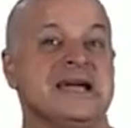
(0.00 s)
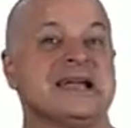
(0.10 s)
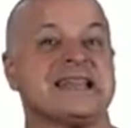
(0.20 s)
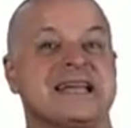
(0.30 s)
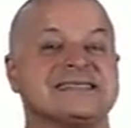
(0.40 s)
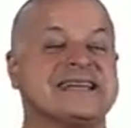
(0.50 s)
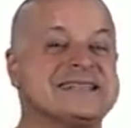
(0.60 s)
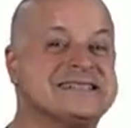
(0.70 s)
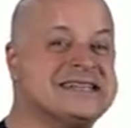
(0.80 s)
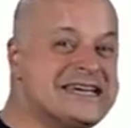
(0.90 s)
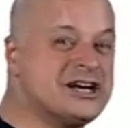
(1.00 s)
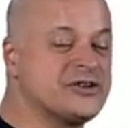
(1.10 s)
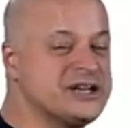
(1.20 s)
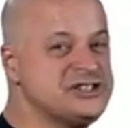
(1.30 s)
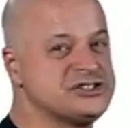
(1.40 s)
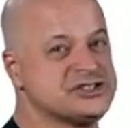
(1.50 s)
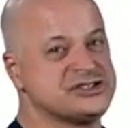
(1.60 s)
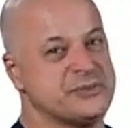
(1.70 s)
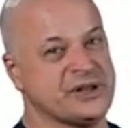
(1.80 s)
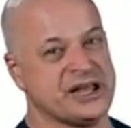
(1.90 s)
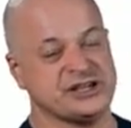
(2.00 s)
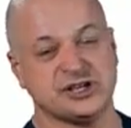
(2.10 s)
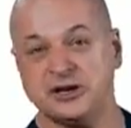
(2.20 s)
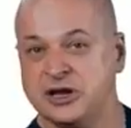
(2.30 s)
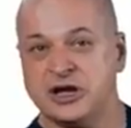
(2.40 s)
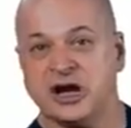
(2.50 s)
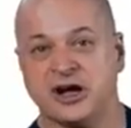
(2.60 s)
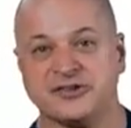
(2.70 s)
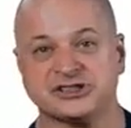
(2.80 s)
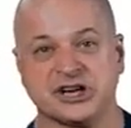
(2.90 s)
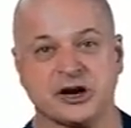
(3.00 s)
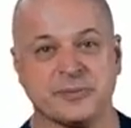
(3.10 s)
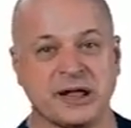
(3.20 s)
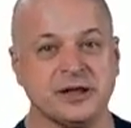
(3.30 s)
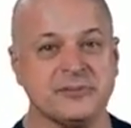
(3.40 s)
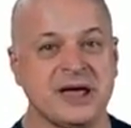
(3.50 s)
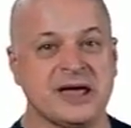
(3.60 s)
things that decrease the stimulation of the cerebellum.